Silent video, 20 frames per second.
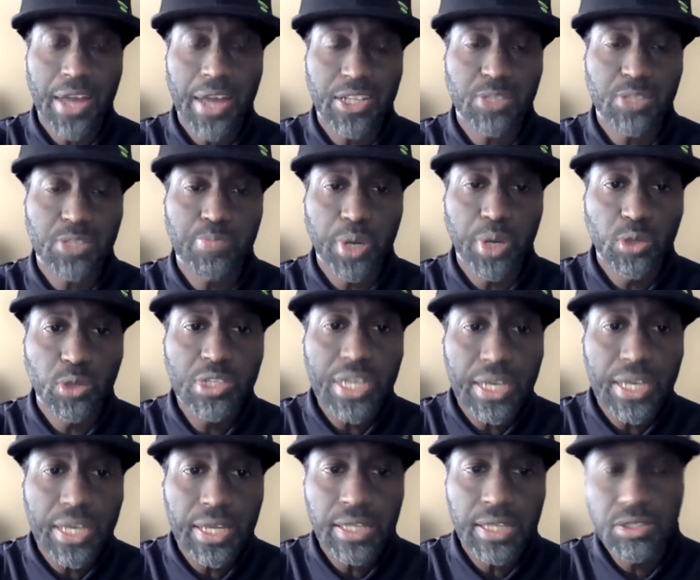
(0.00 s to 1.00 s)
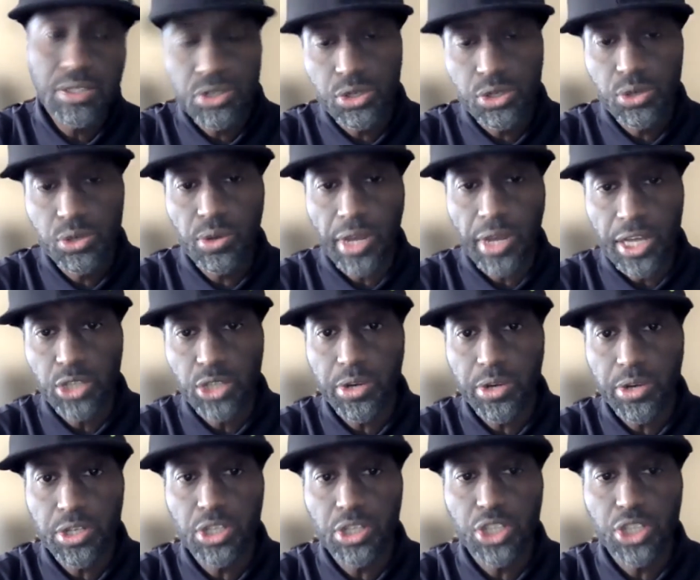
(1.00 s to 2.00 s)
that is built into
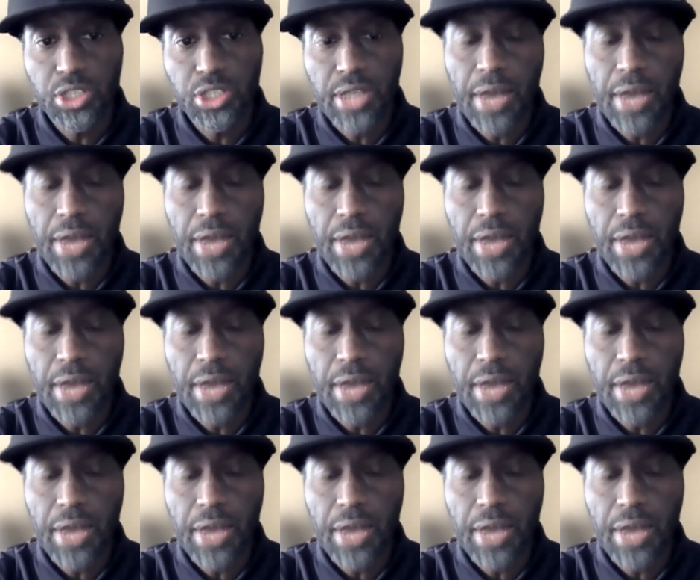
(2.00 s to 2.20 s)
each one of the